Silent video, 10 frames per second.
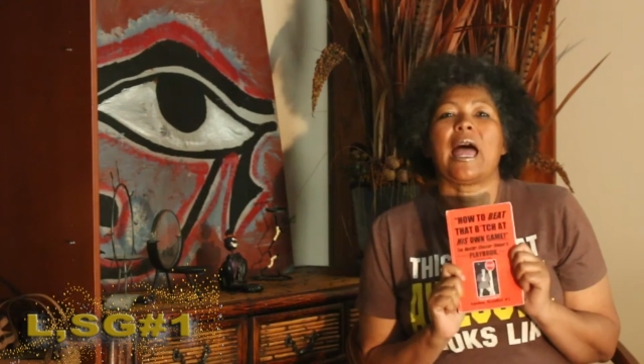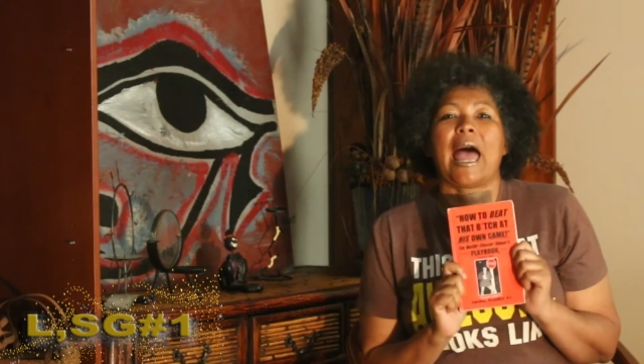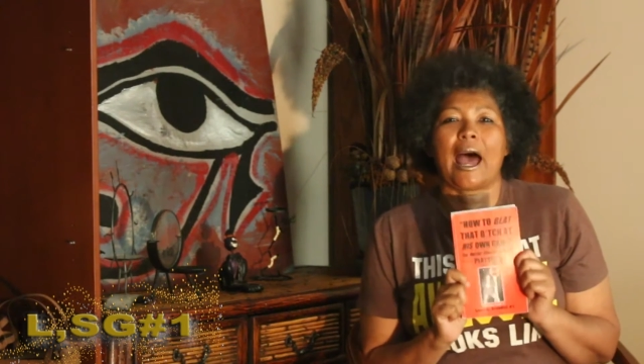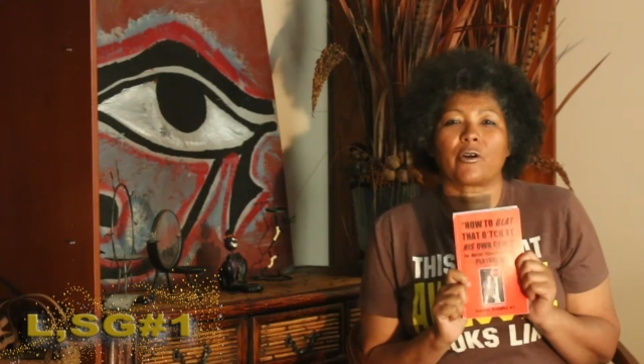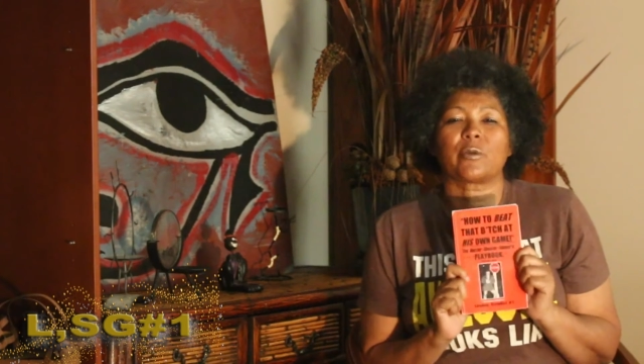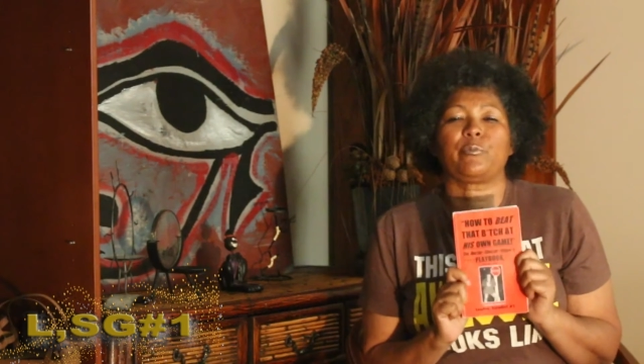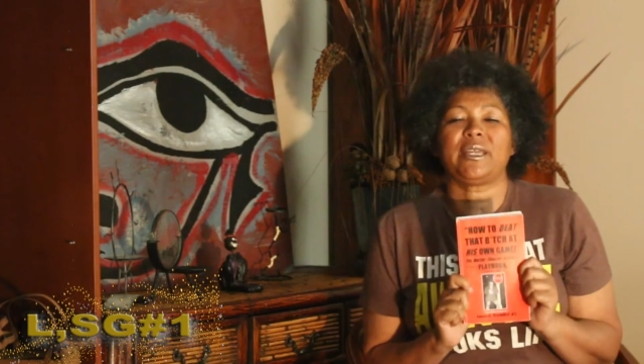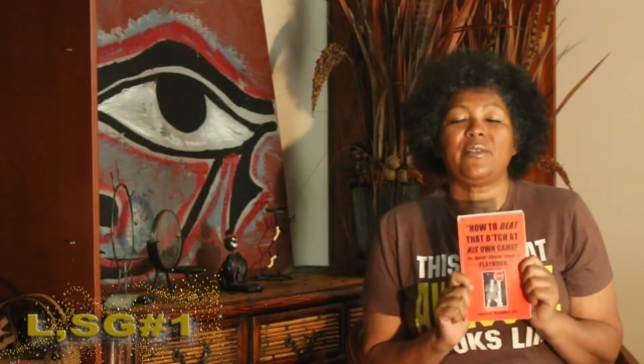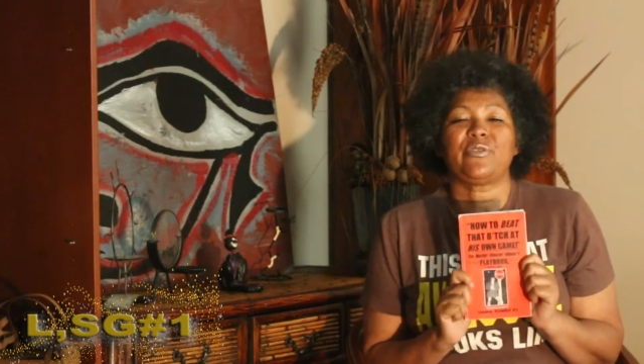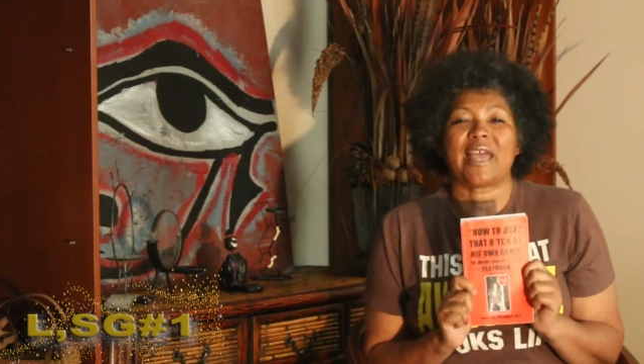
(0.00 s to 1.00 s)
How to
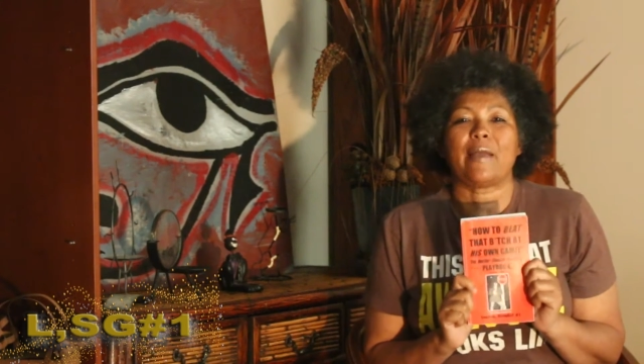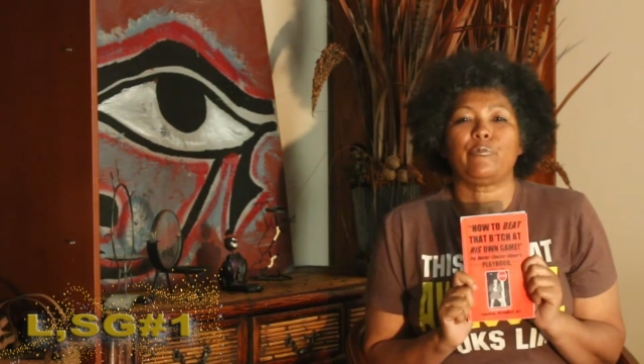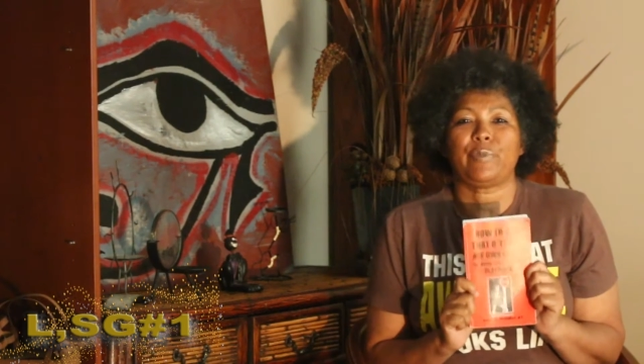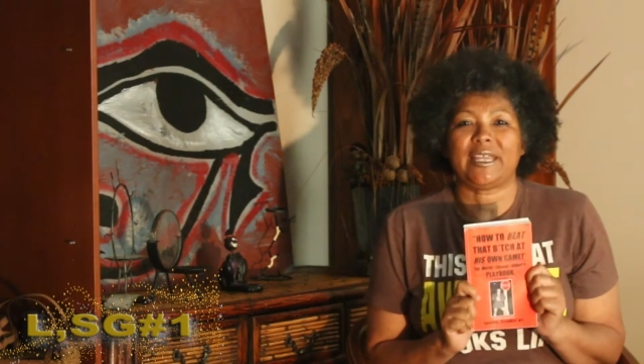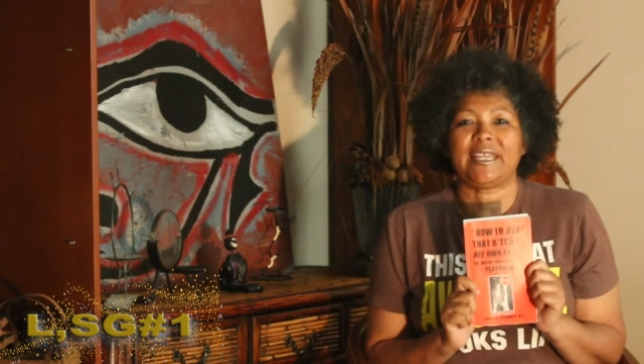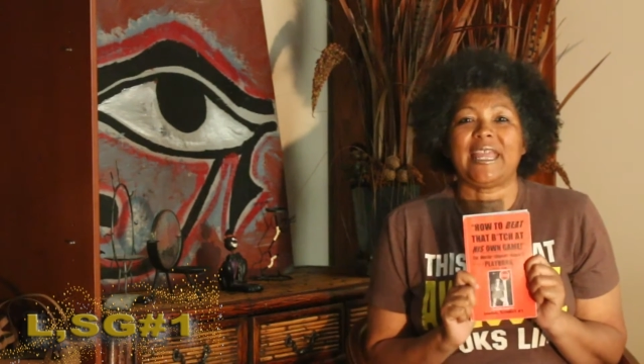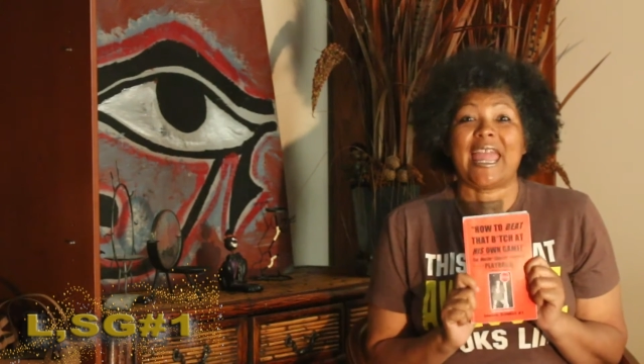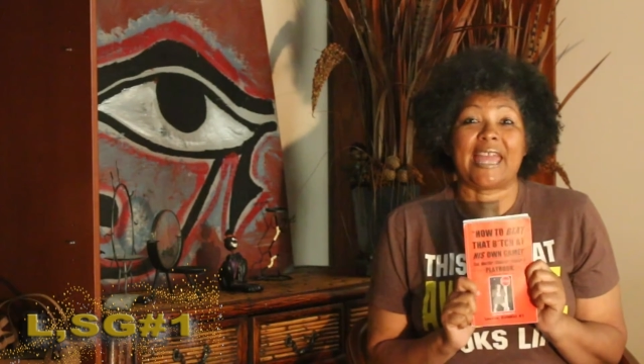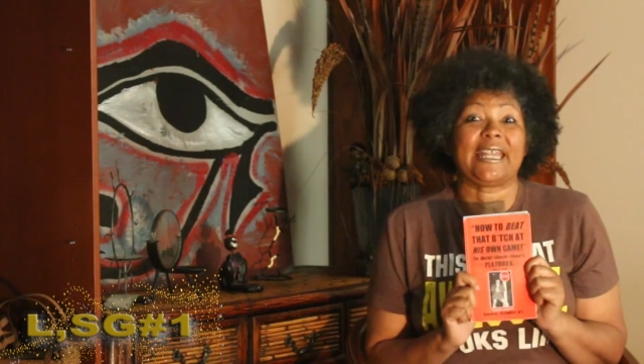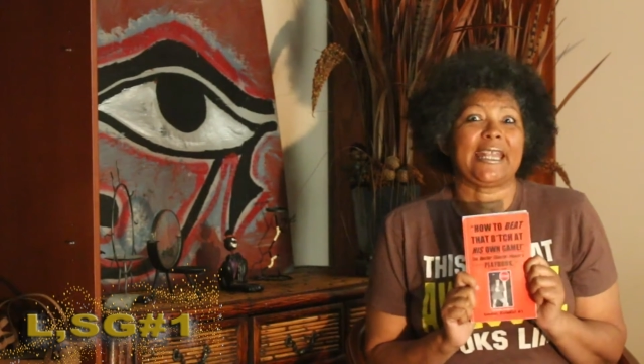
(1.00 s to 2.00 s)
Beat That Bee
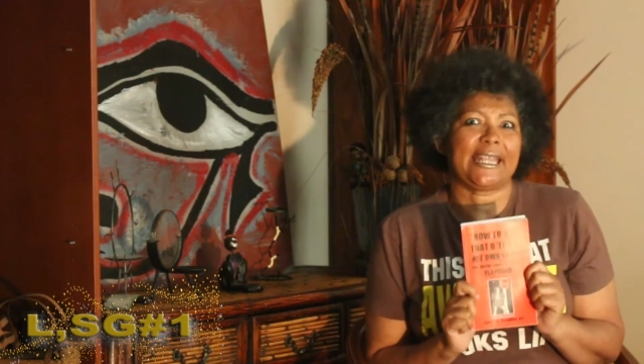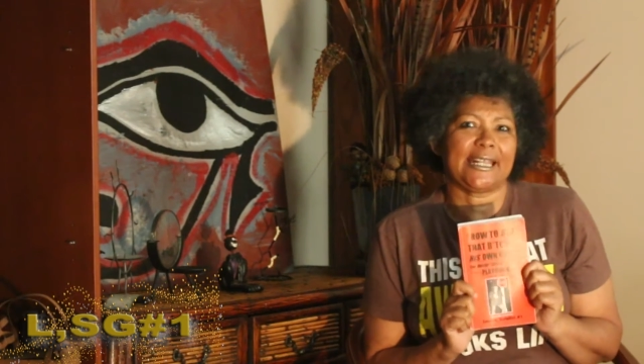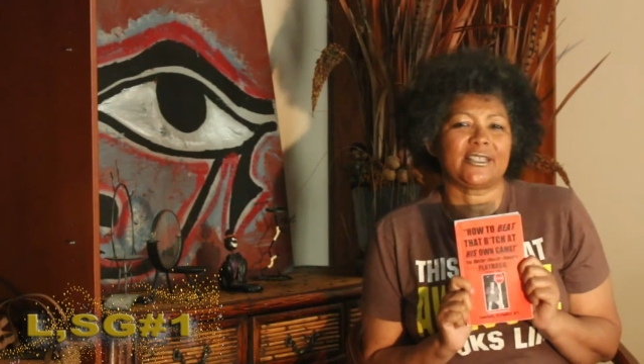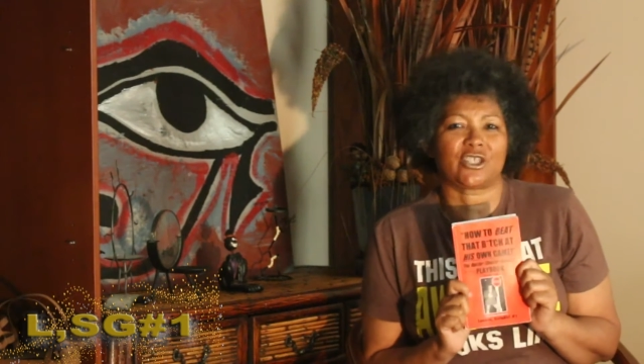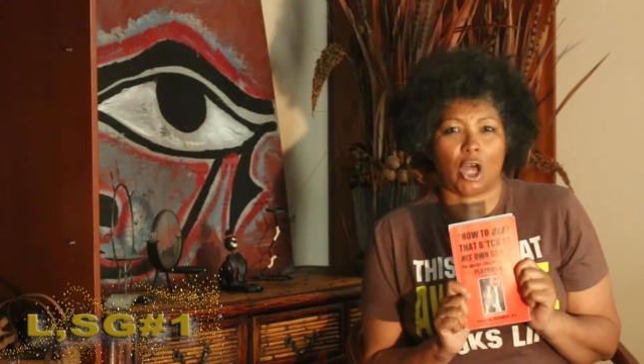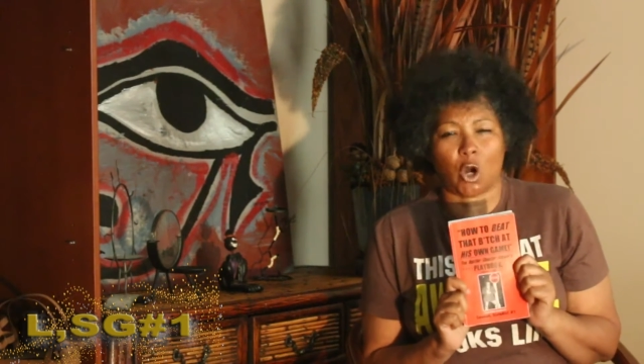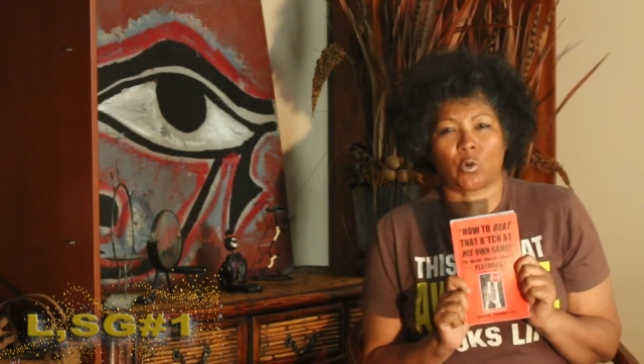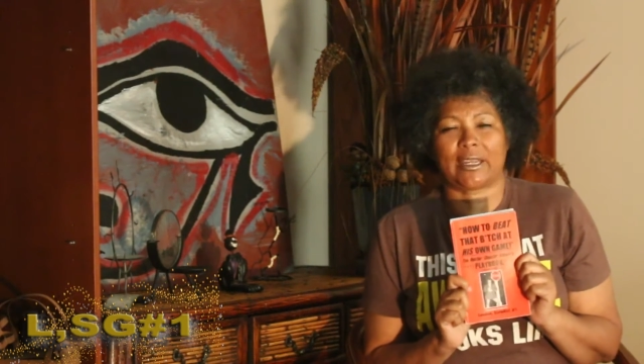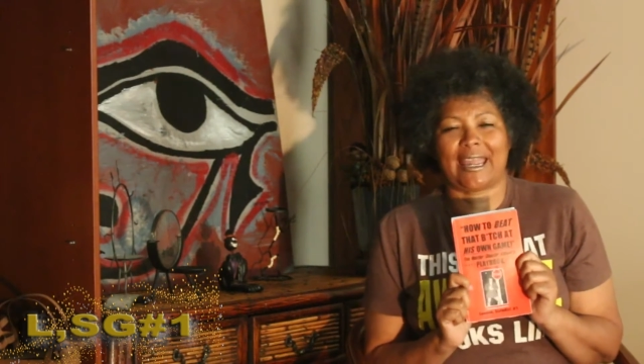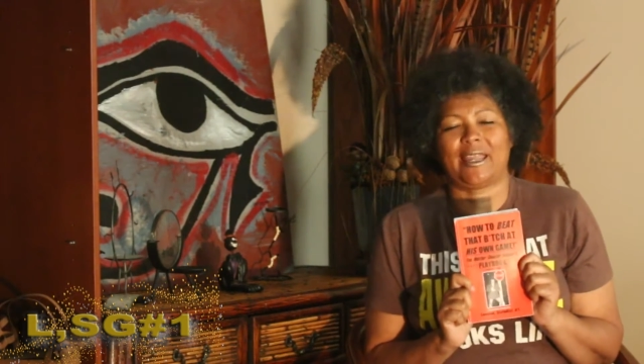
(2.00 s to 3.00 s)
at His
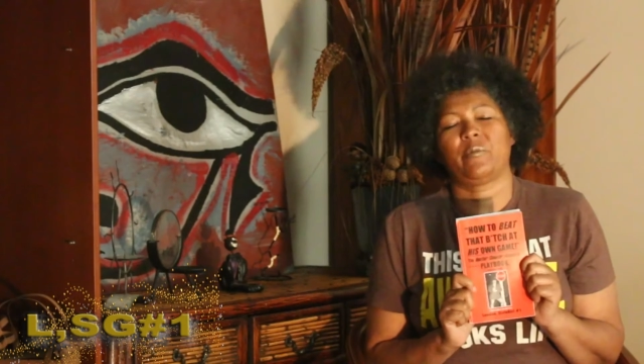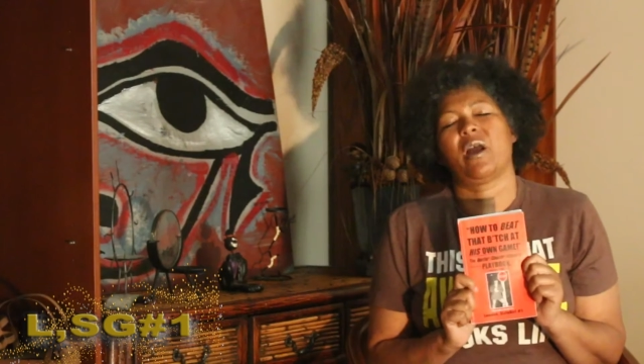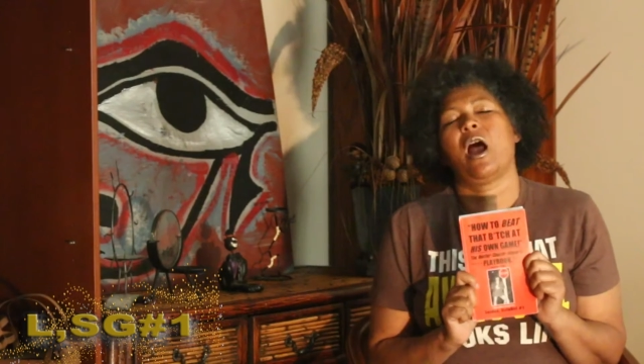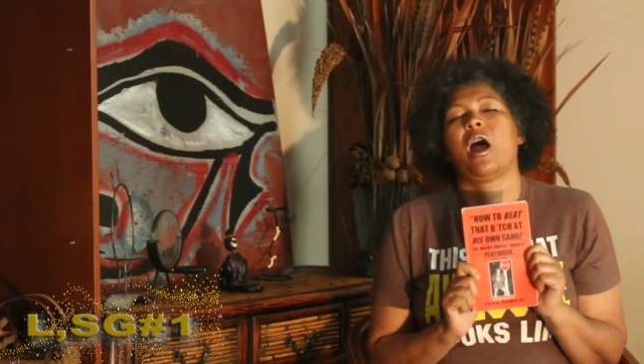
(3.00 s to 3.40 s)
Own Game,